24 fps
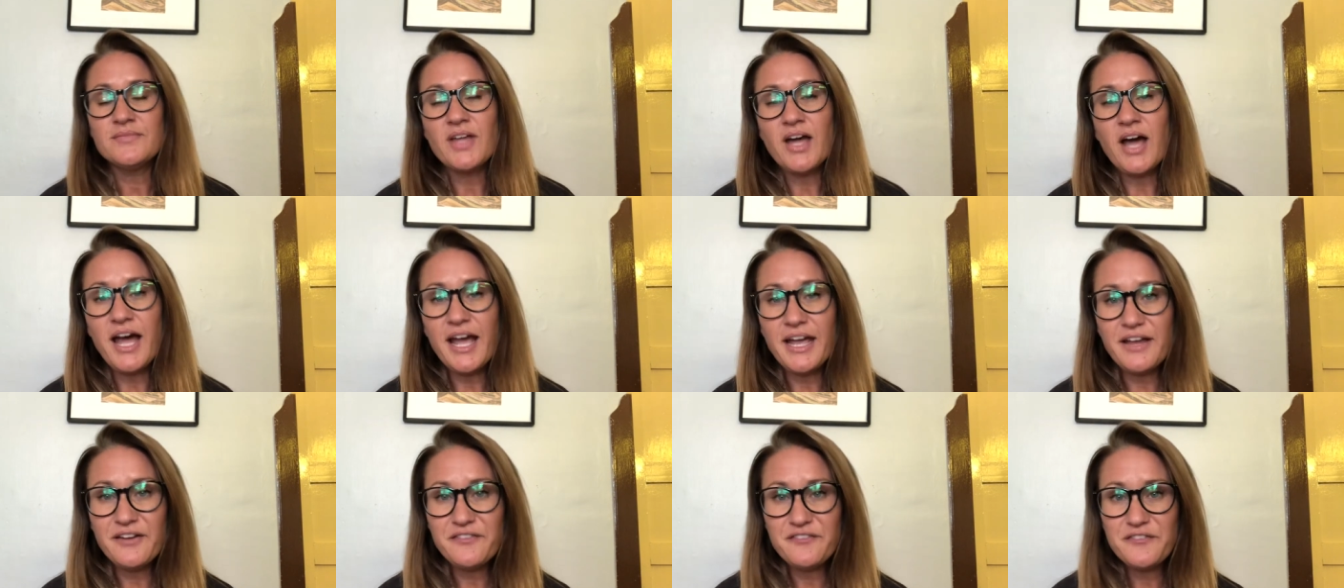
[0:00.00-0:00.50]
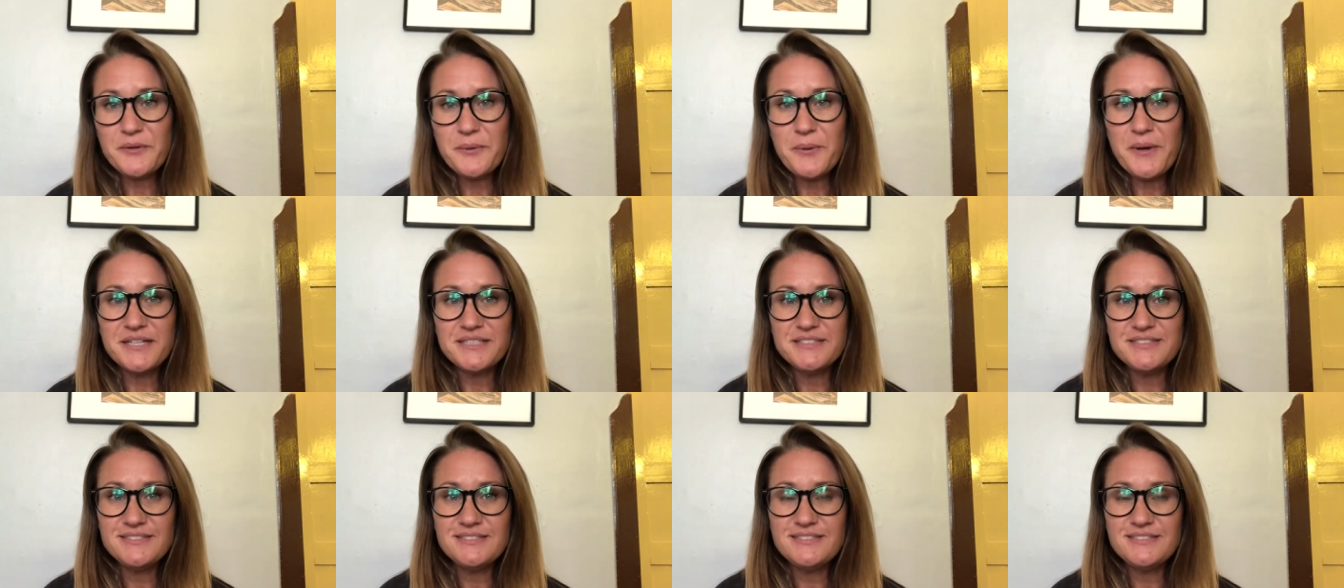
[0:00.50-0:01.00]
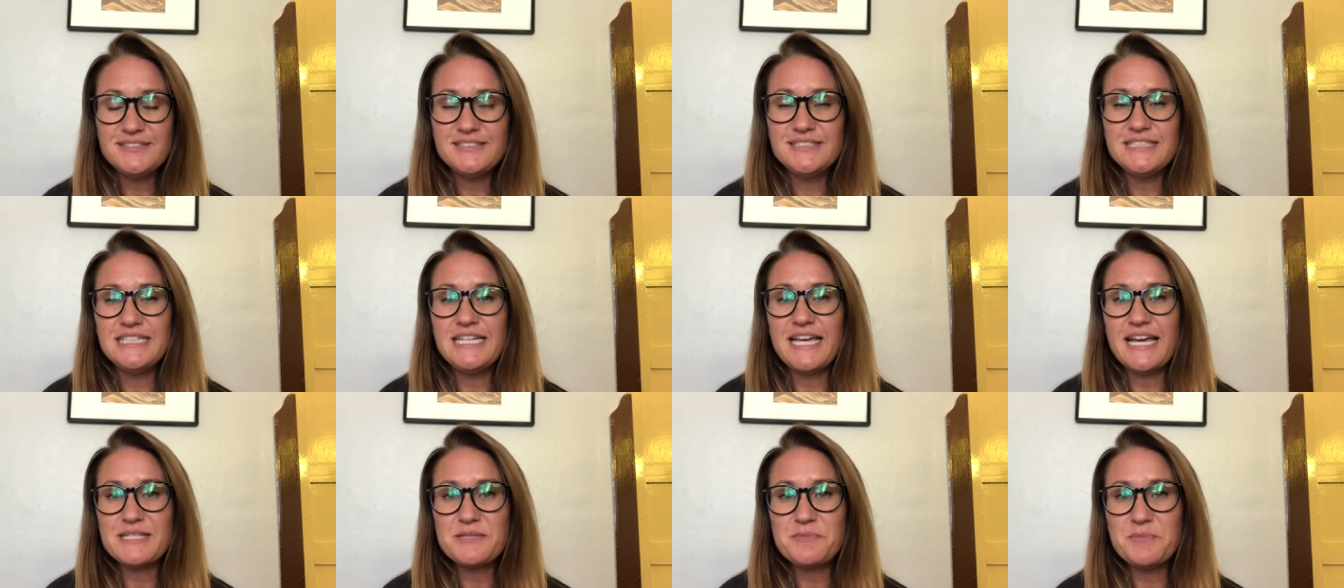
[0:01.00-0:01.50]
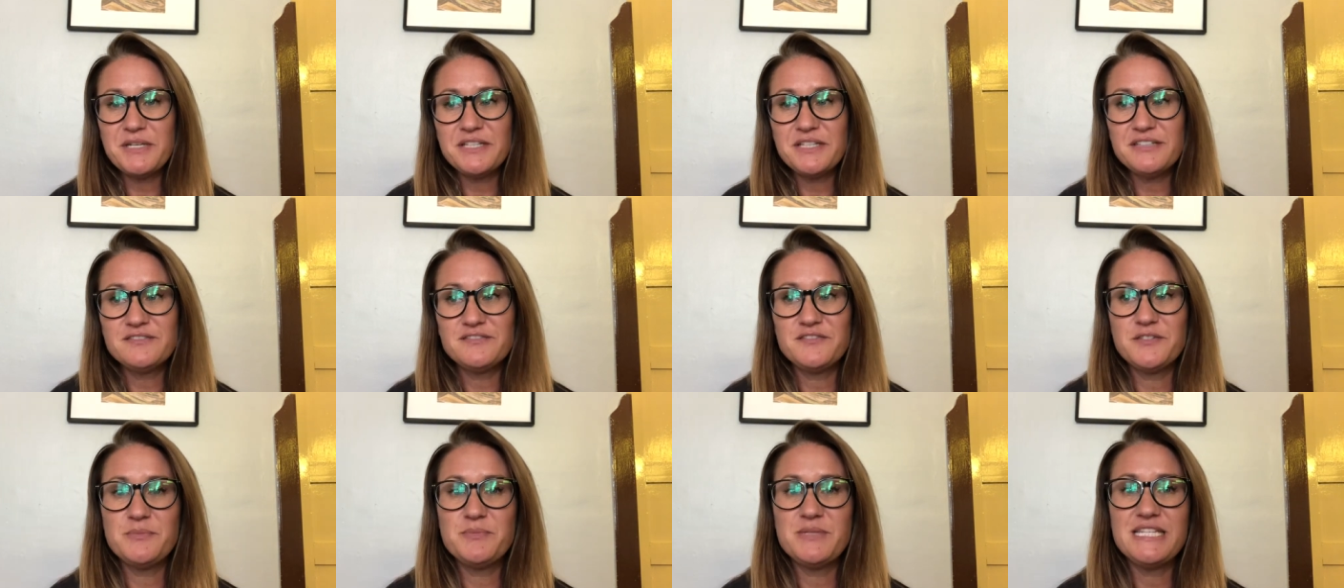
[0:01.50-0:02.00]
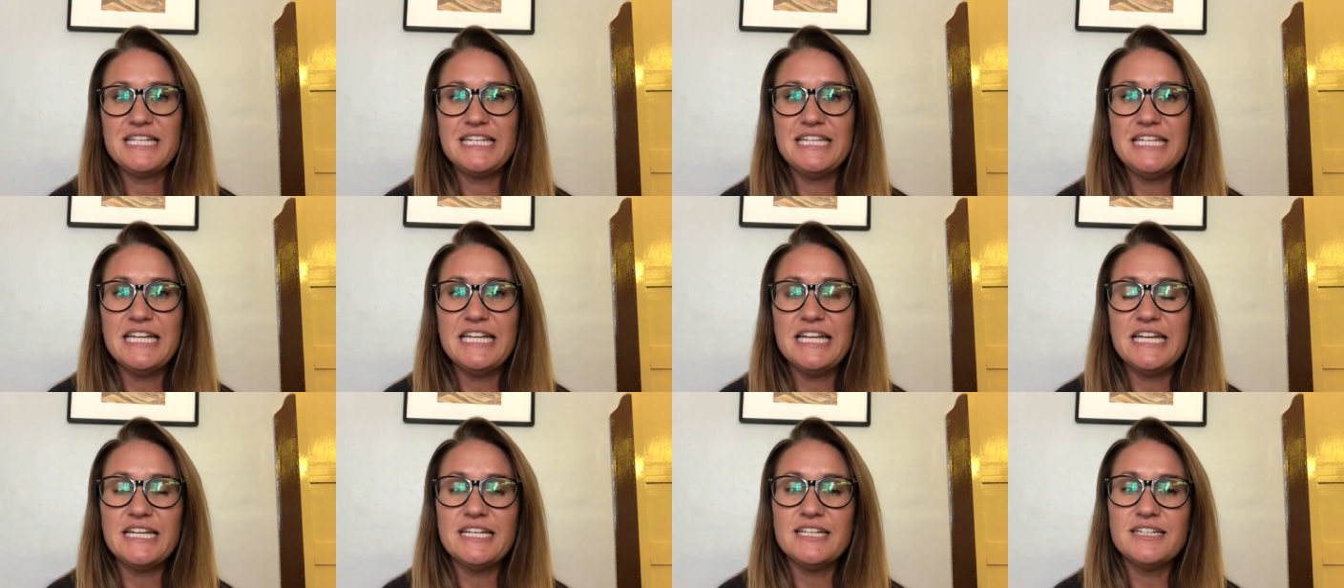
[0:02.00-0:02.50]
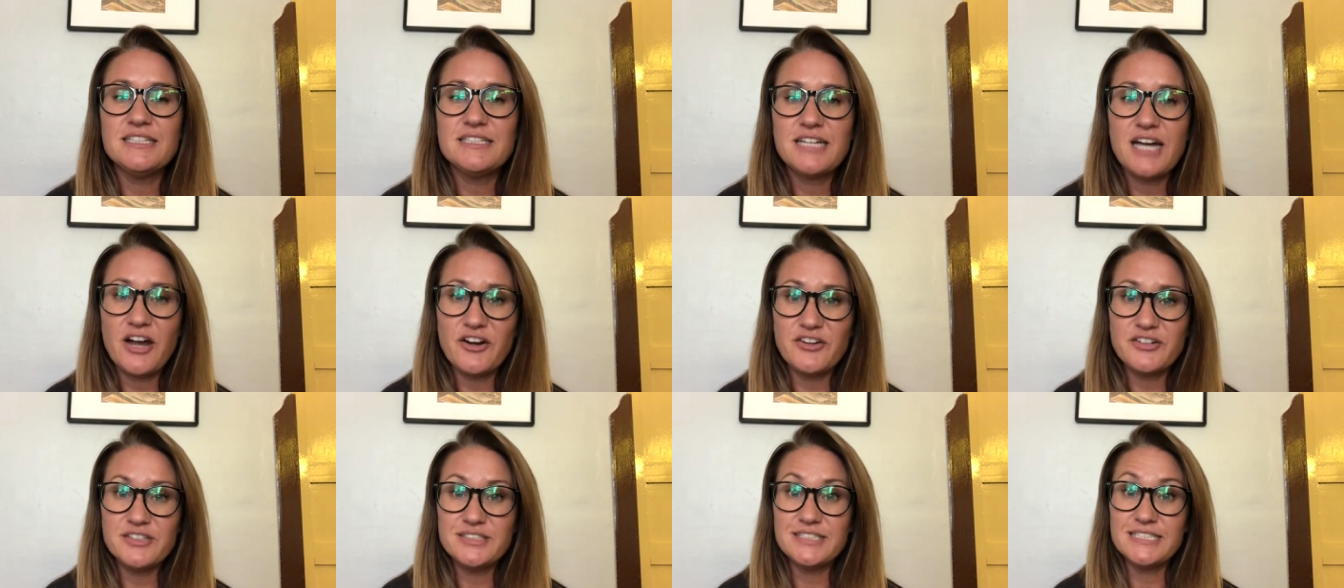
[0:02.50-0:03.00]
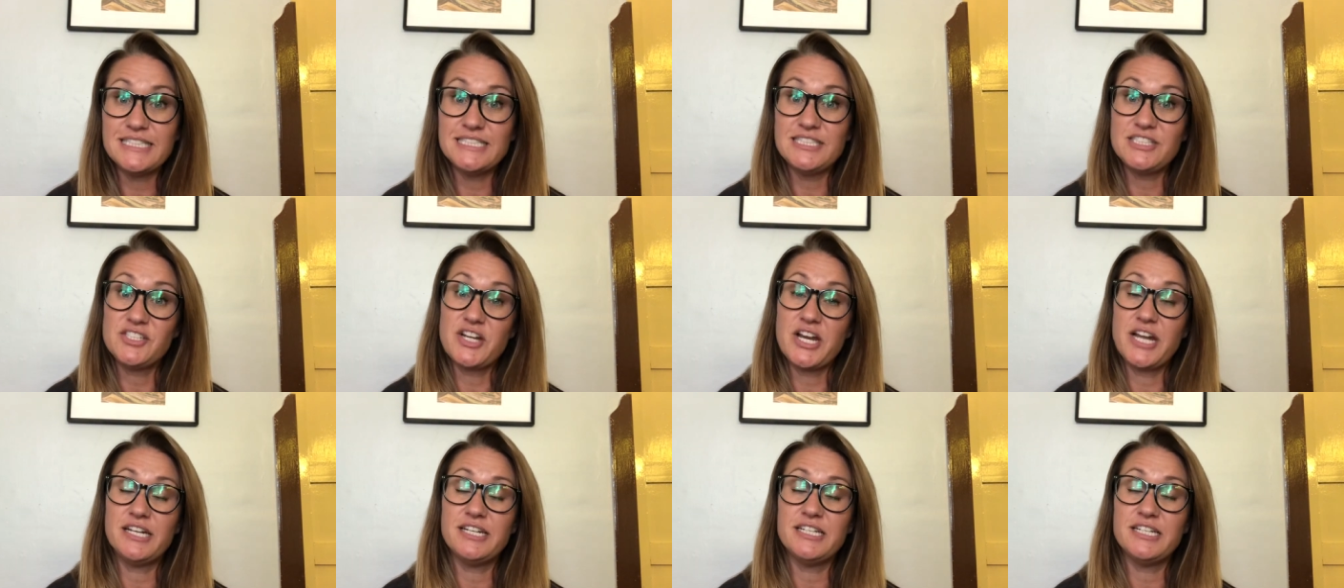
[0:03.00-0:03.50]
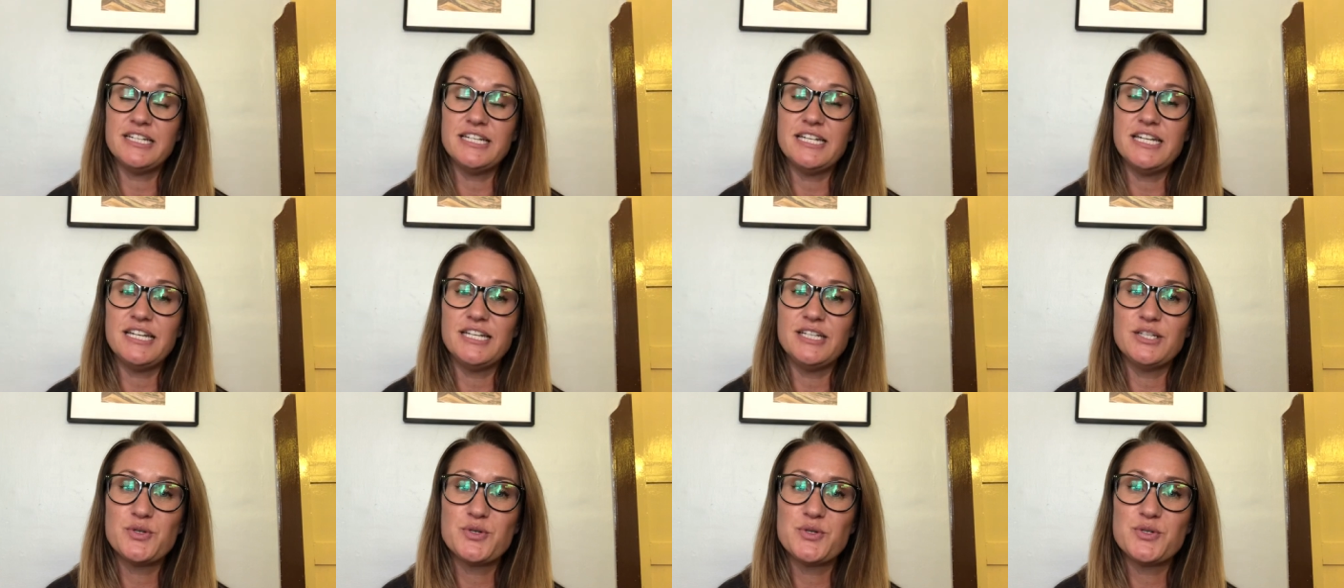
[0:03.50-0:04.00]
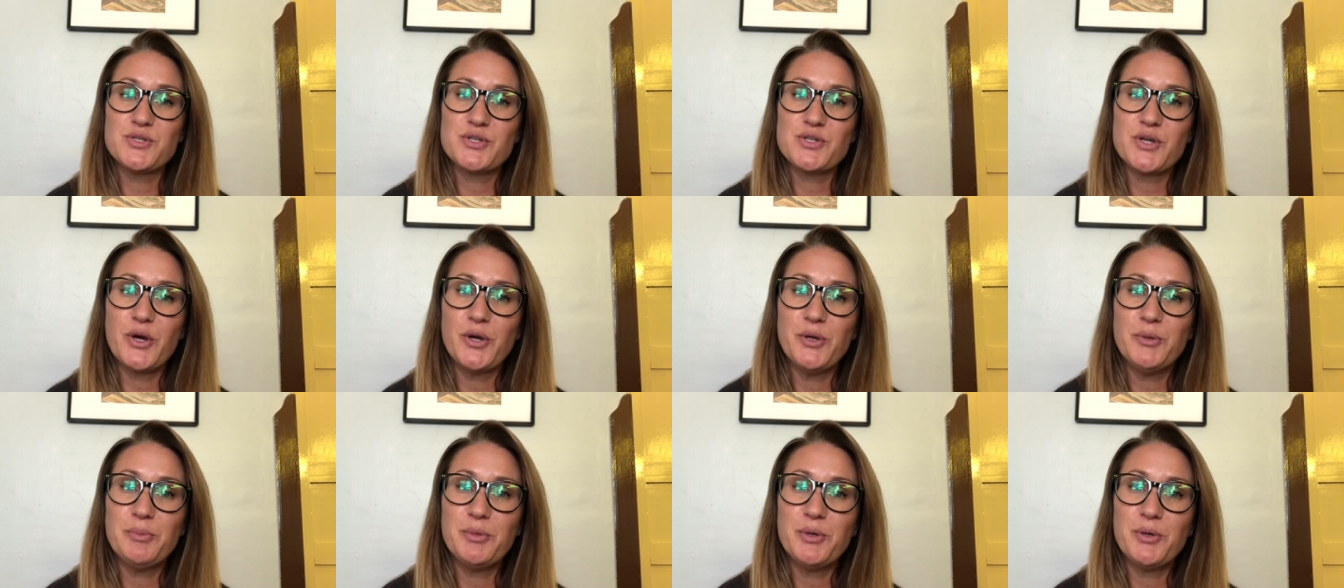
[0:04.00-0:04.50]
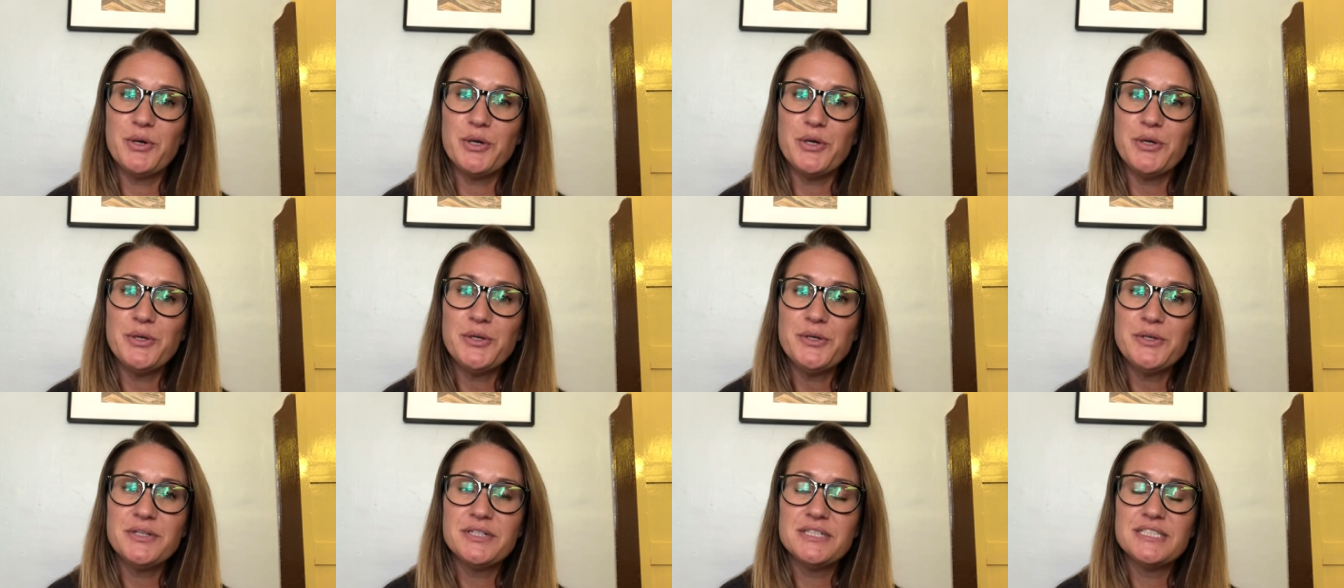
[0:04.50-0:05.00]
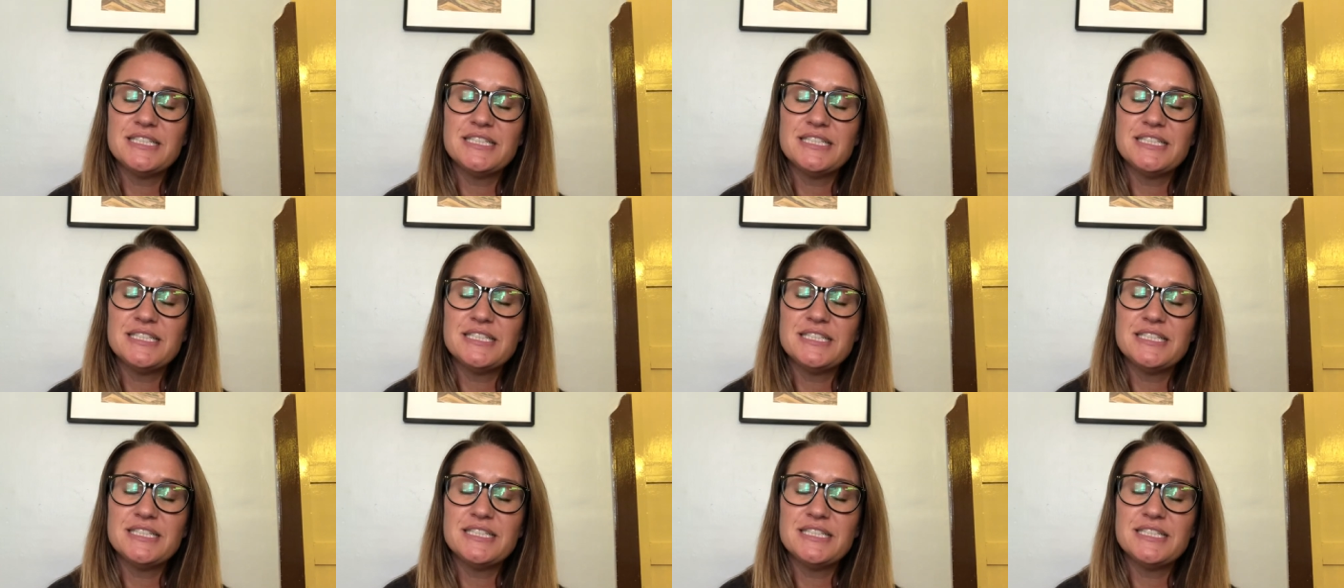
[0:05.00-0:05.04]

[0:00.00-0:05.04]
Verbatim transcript: Hi everyone, Yasmin from Sydney, currently stranded in Cusco, Peru.